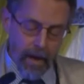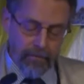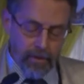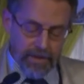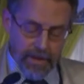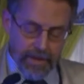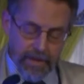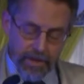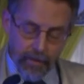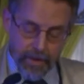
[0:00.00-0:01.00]
Of course, the
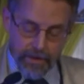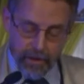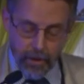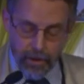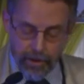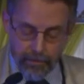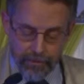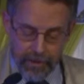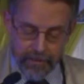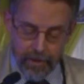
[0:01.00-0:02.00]
extent to which the larger
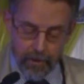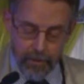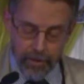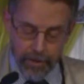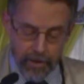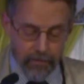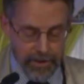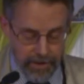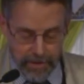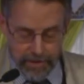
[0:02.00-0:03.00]
believing community, of
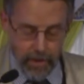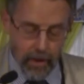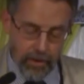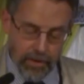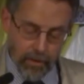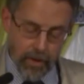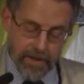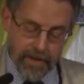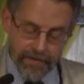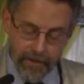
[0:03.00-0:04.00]
which these scholars were
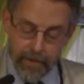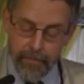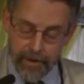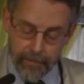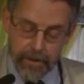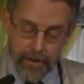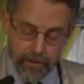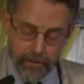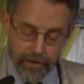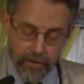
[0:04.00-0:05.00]
identified by the
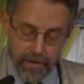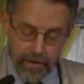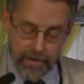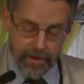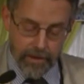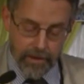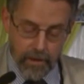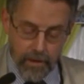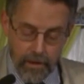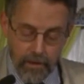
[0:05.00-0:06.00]
political authorities as
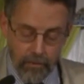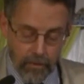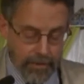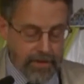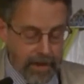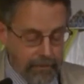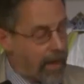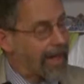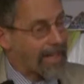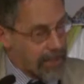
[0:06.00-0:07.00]
leaders, were beset
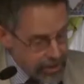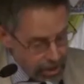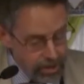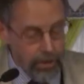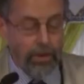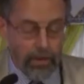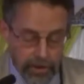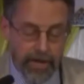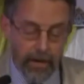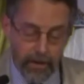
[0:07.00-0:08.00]
by external
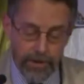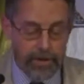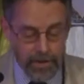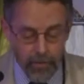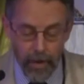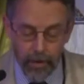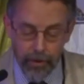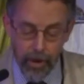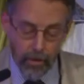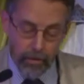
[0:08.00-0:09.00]
challenges is well
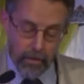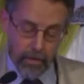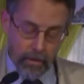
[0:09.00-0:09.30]
known.